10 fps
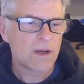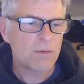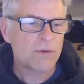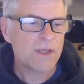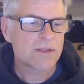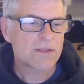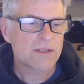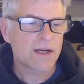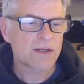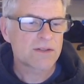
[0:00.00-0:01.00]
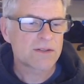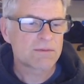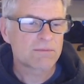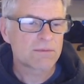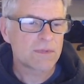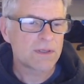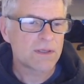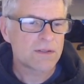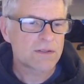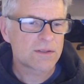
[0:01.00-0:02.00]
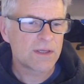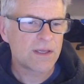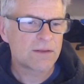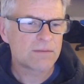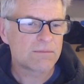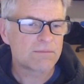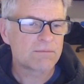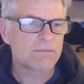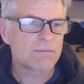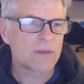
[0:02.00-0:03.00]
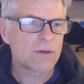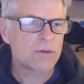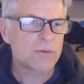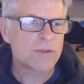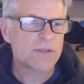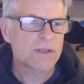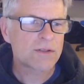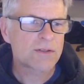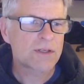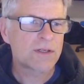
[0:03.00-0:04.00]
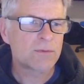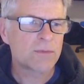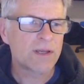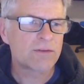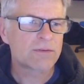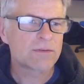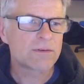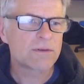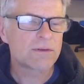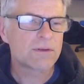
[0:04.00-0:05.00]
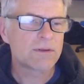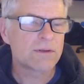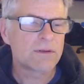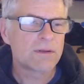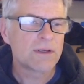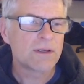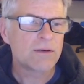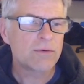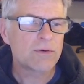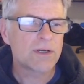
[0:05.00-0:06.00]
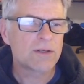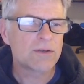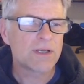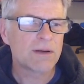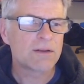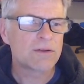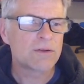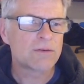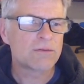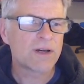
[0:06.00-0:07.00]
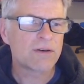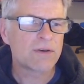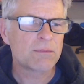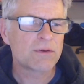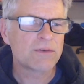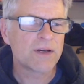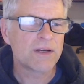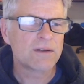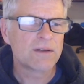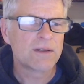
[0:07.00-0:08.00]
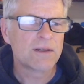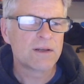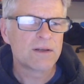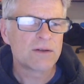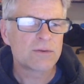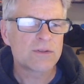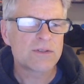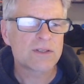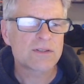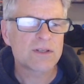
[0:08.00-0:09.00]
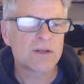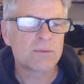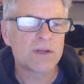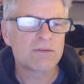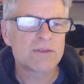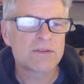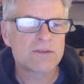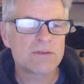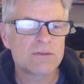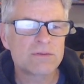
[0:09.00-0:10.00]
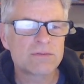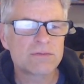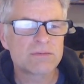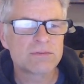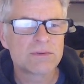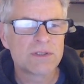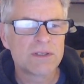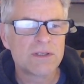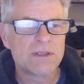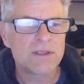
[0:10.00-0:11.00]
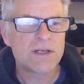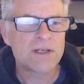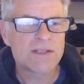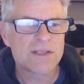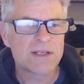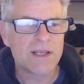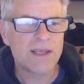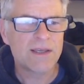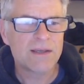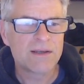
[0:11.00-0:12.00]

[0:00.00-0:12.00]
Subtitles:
And what that does is it causes our sine wave, if we've got a good valve amplifier, causes our sine wave to sort of nicely